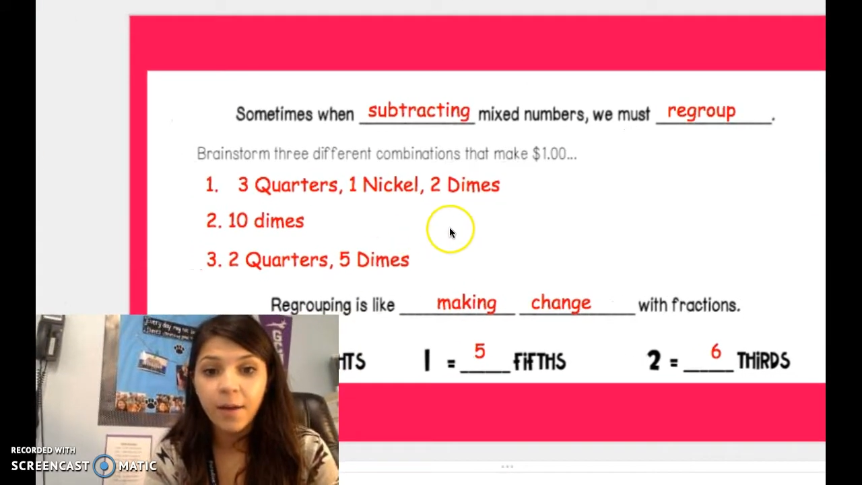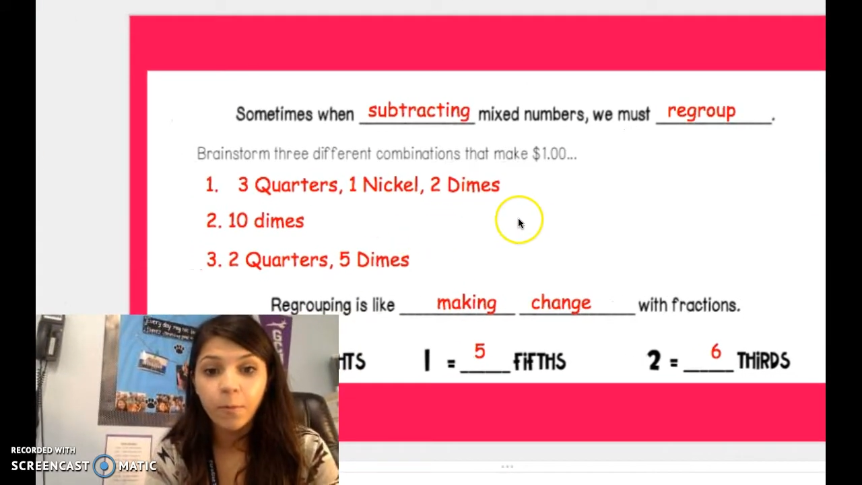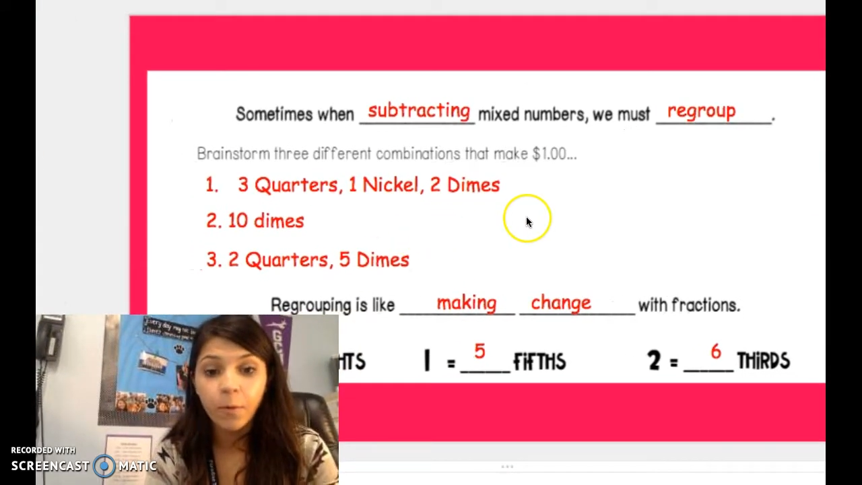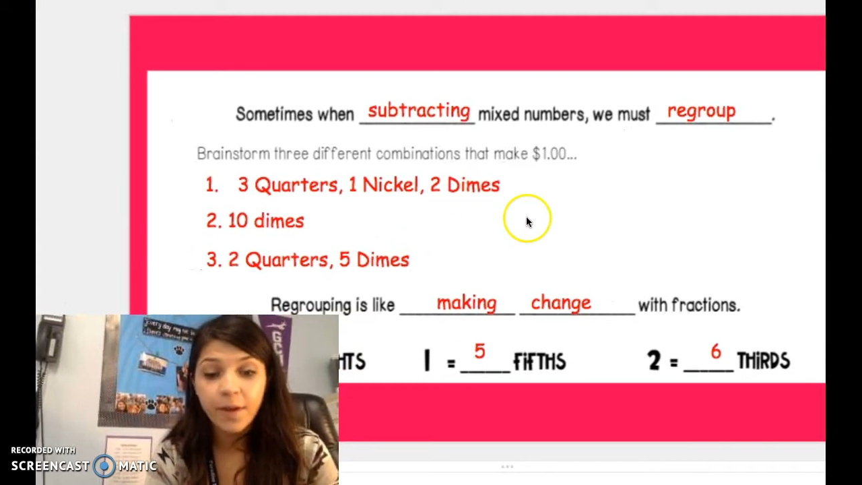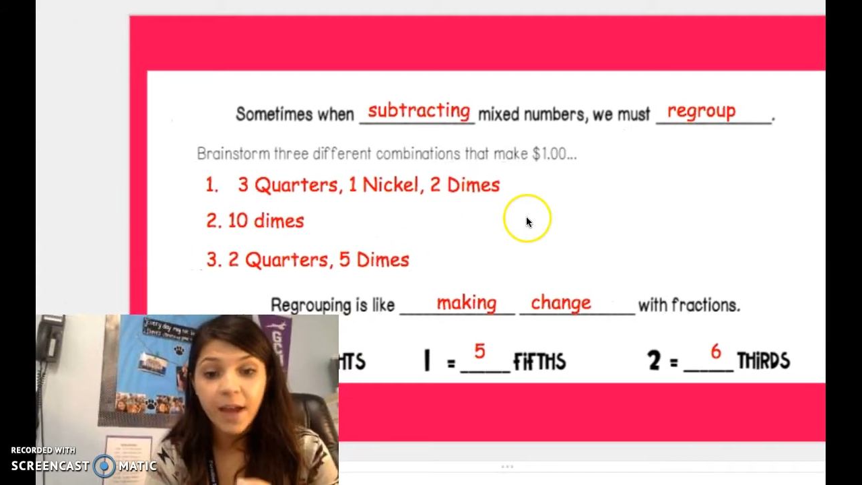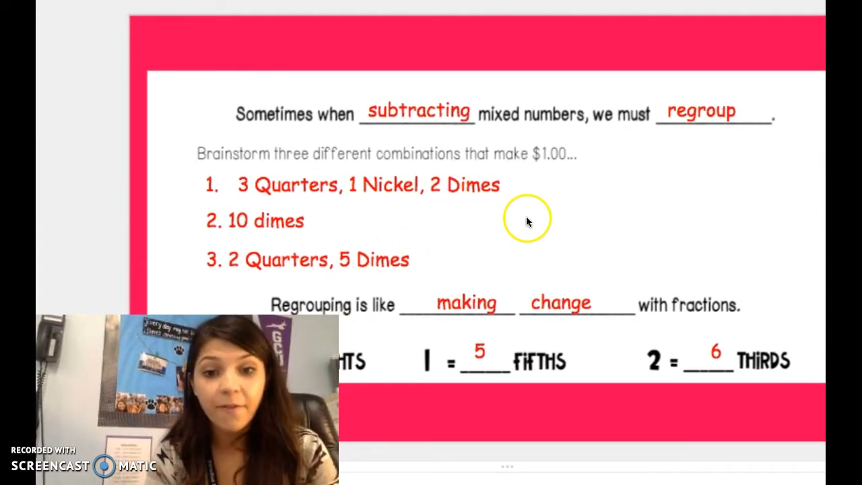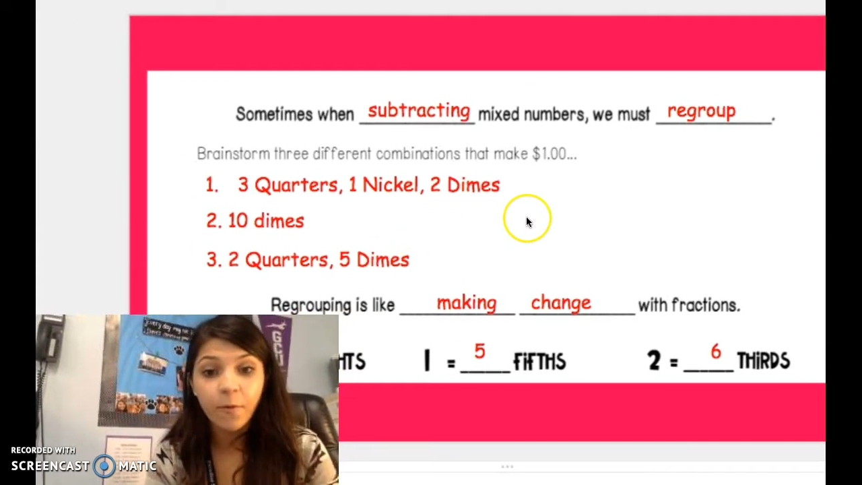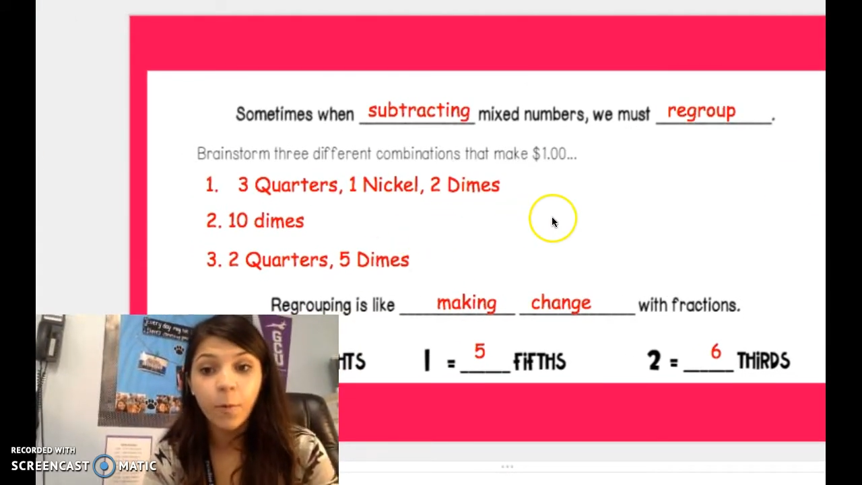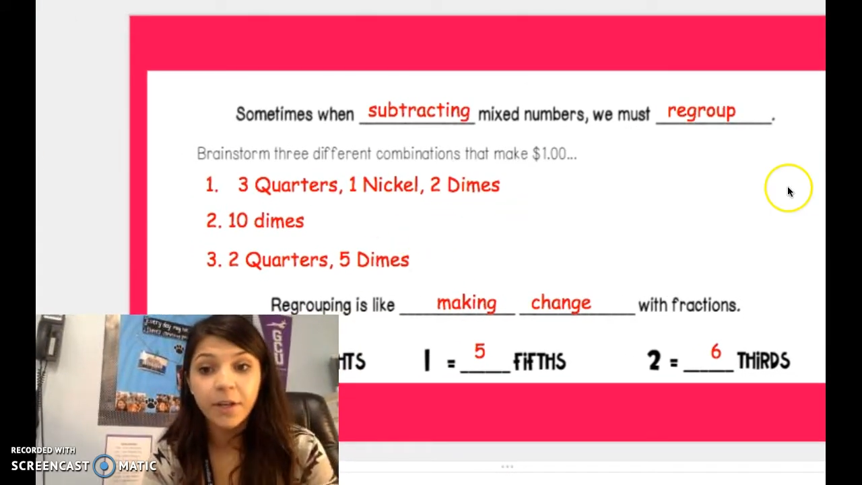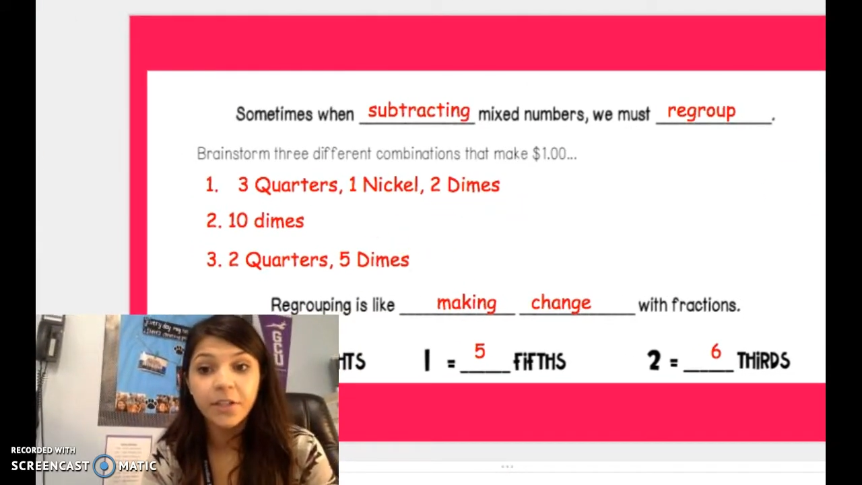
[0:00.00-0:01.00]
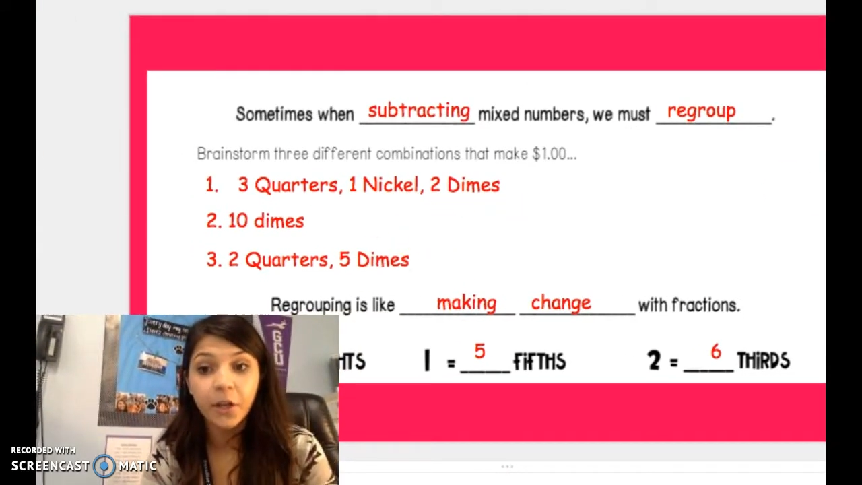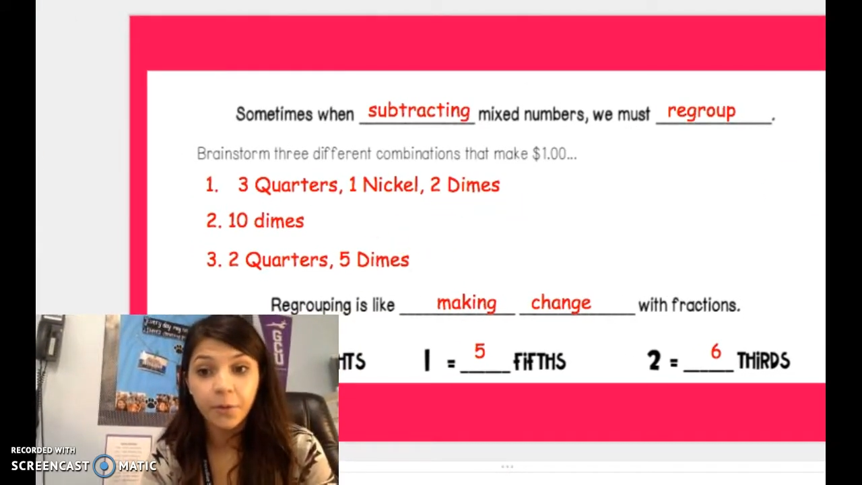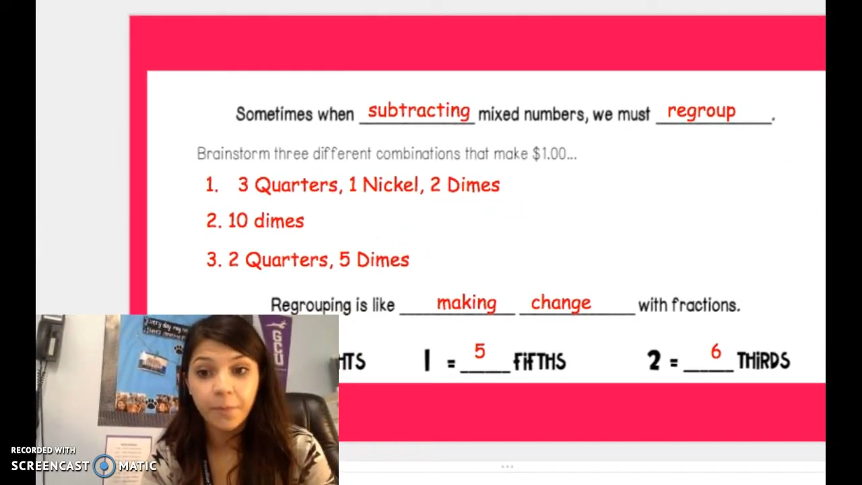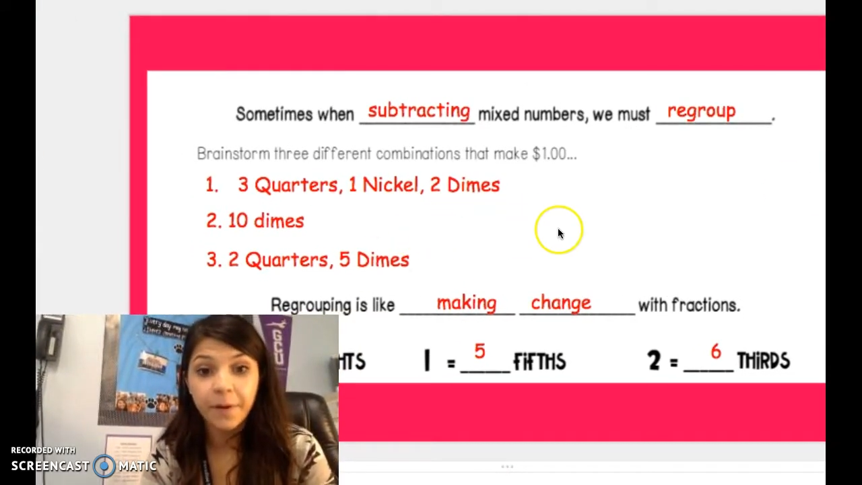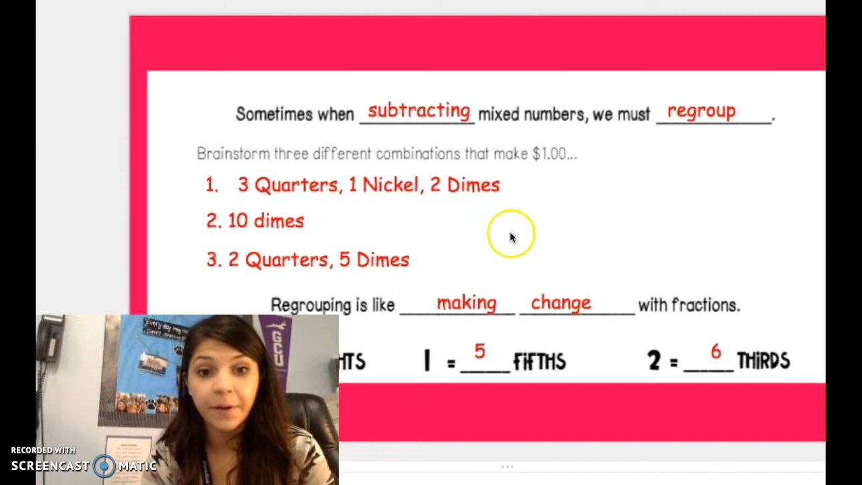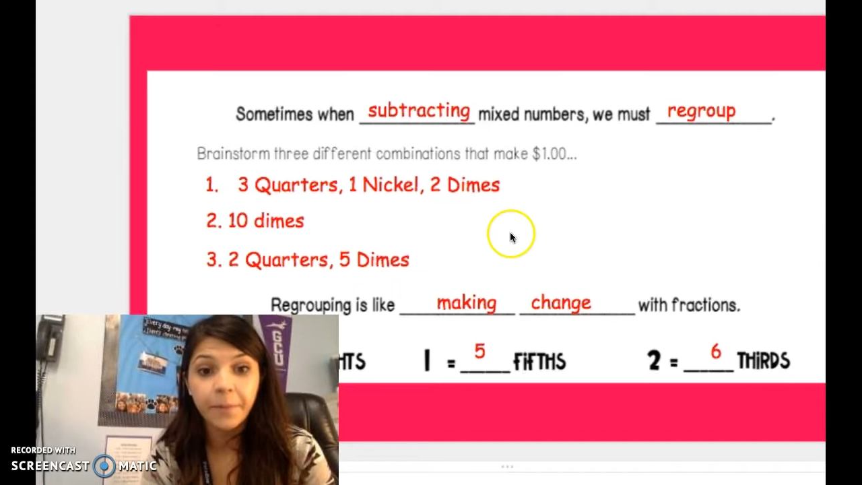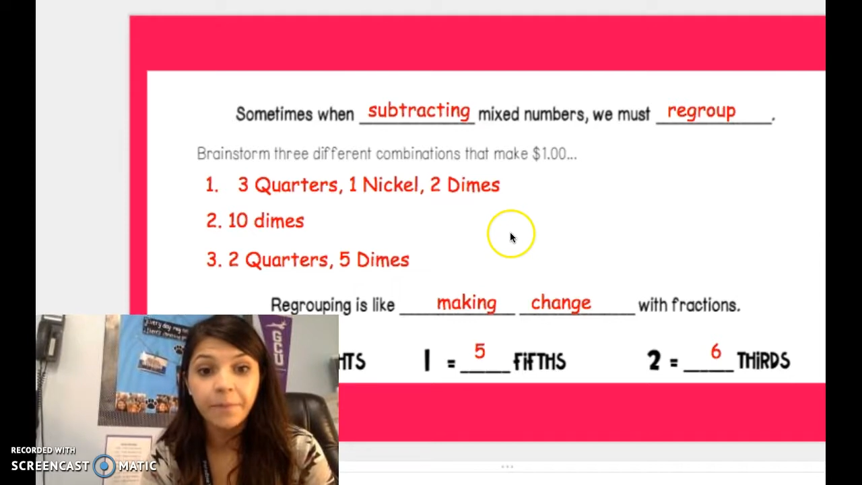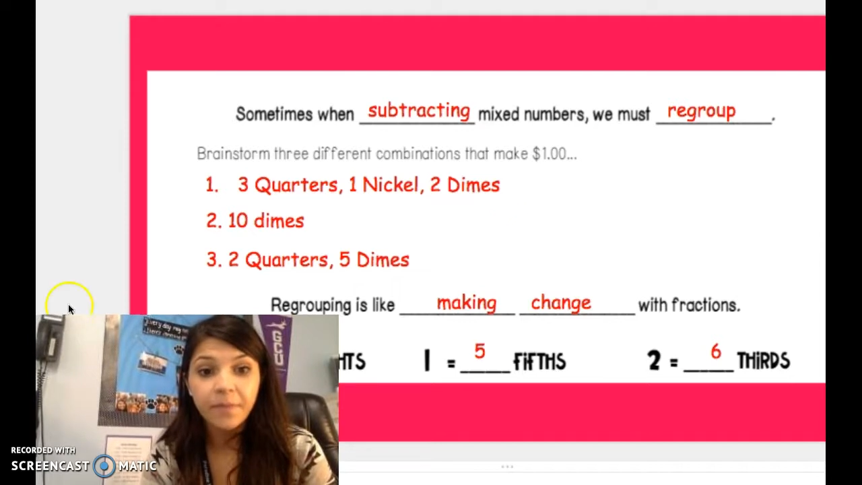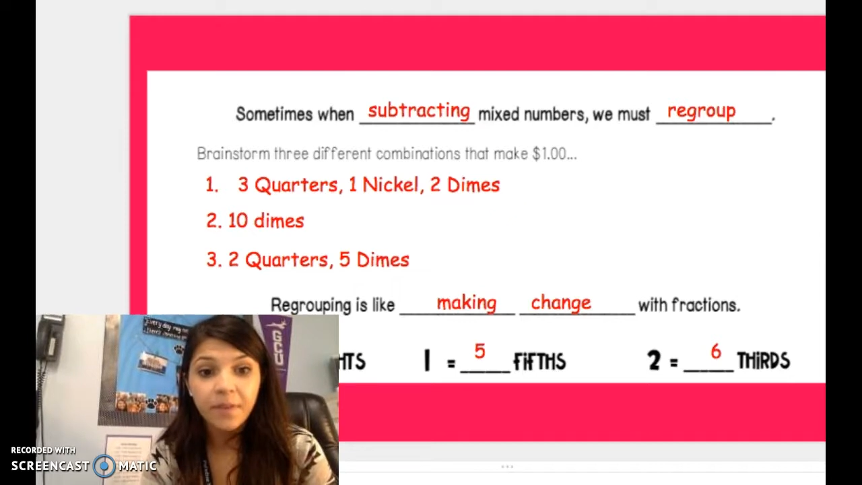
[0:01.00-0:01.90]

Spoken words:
when we have a $1 bill.